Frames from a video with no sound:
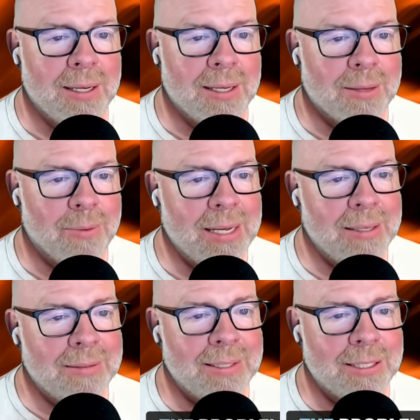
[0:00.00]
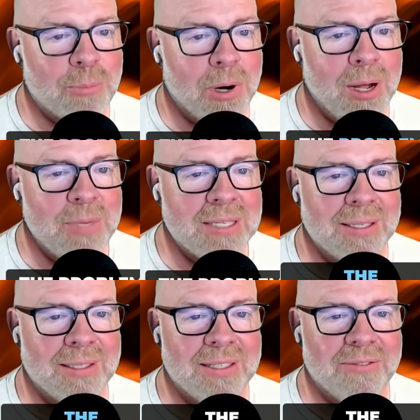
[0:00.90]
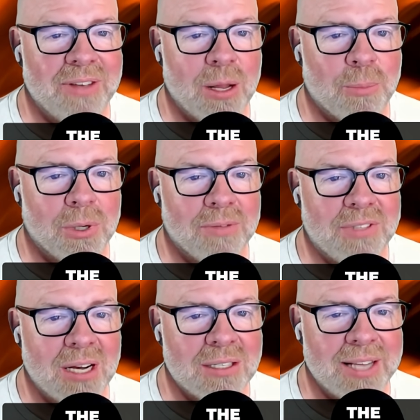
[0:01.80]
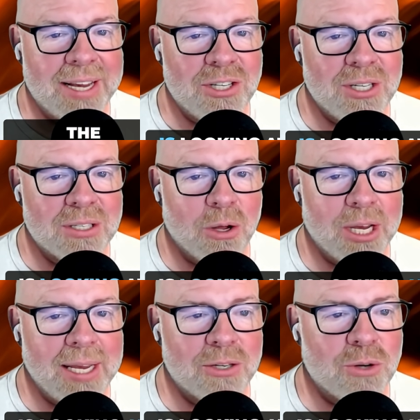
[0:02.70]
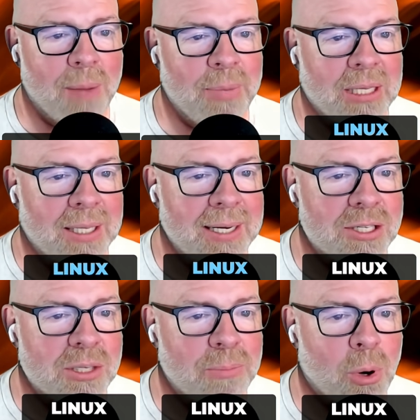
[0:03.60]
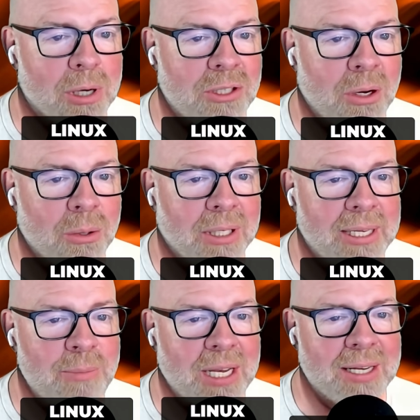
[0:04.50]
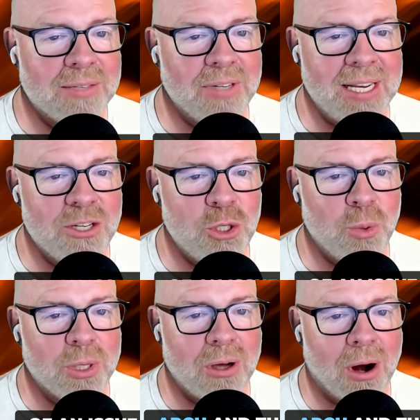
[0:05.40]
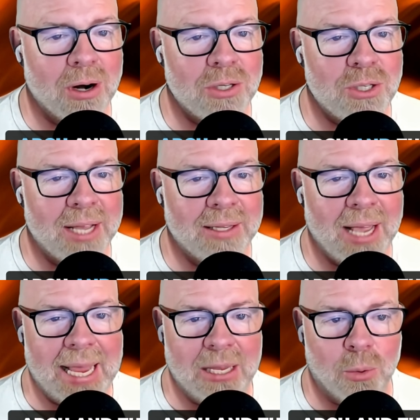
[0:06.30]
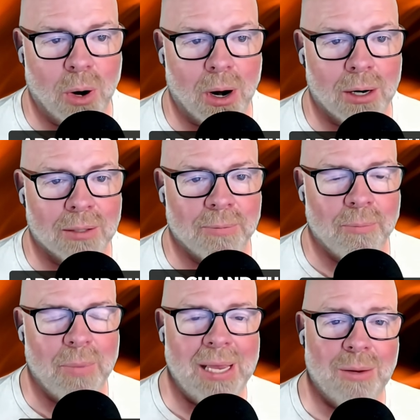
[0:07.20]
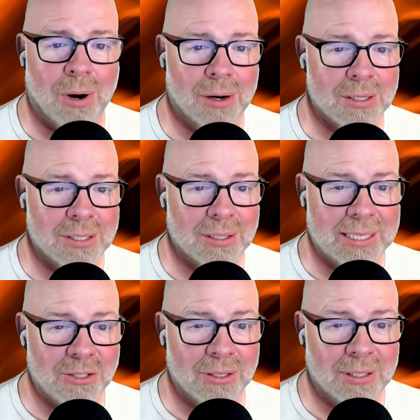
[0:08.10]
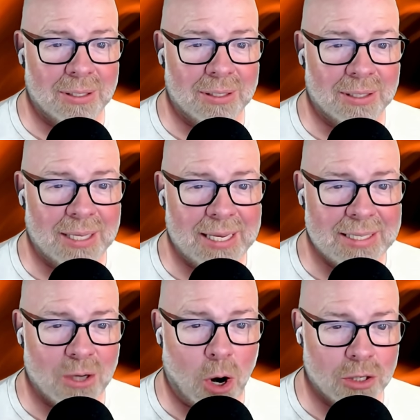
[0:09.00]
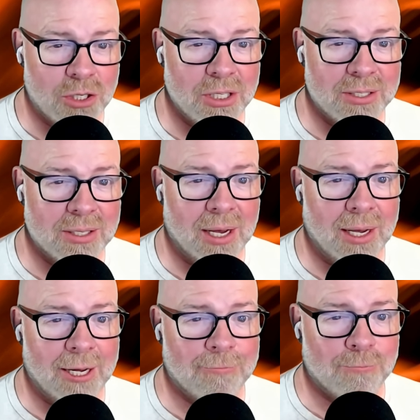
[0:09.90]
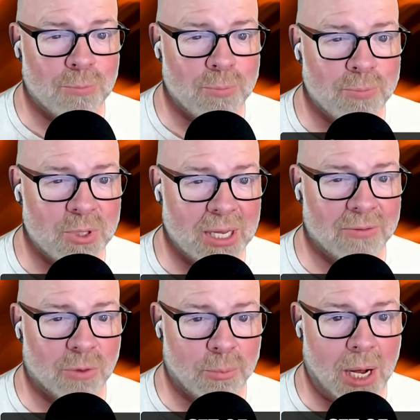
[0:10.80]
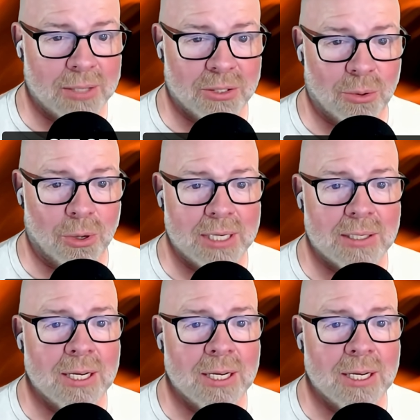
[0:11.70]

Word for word: Well, the problem is that the developer of DuckStation is looking at dropping Linux support totally because of an issue with Arch and the AUR. AUR is lit- is Arch's uh, set of repositories.